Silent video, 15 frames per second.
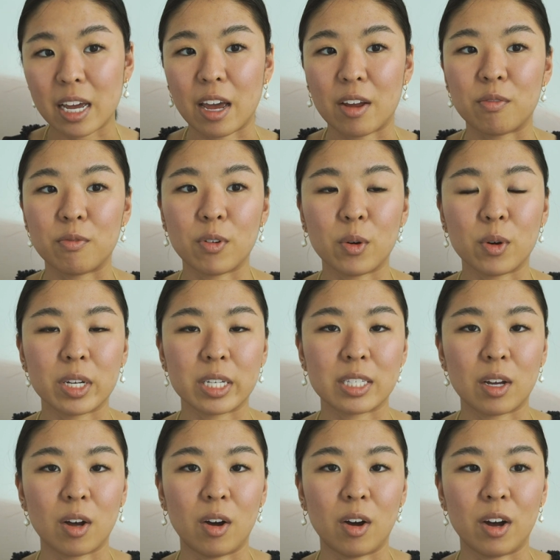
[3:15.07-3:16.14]
and
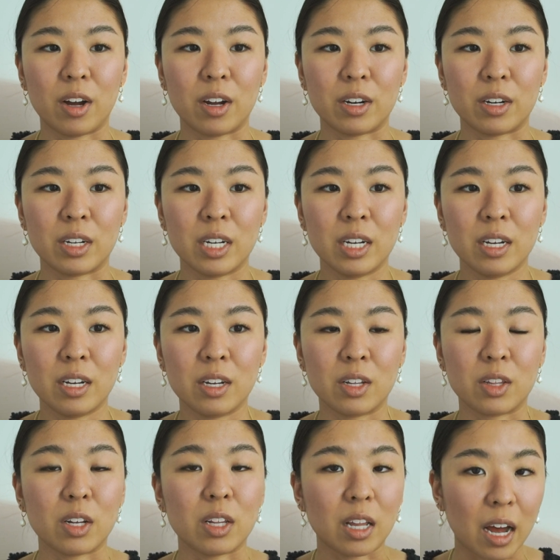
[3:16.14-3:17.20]
focus on
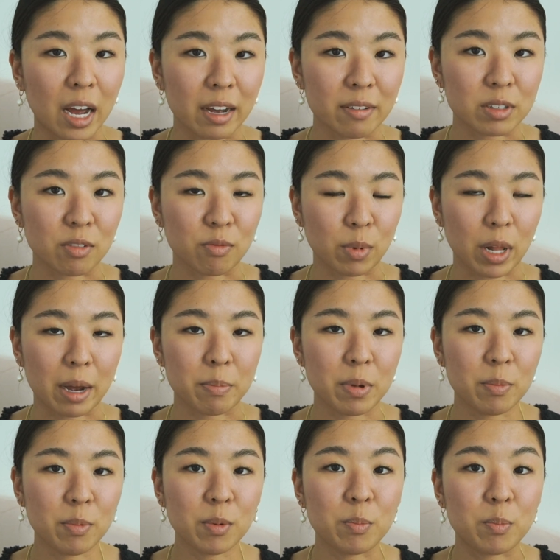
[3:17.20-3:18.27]
the lives of Black
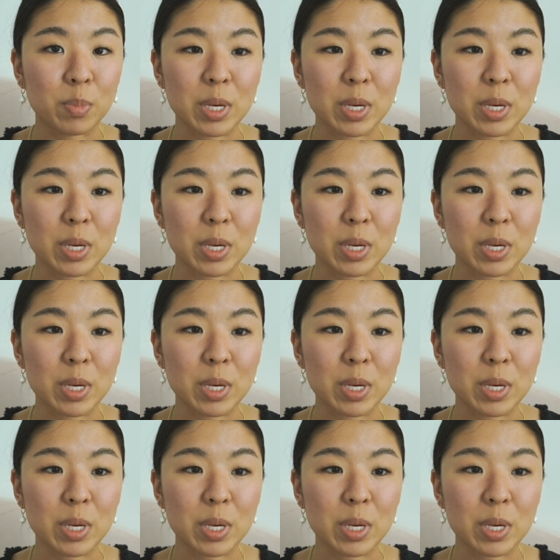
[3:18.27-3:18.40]
people,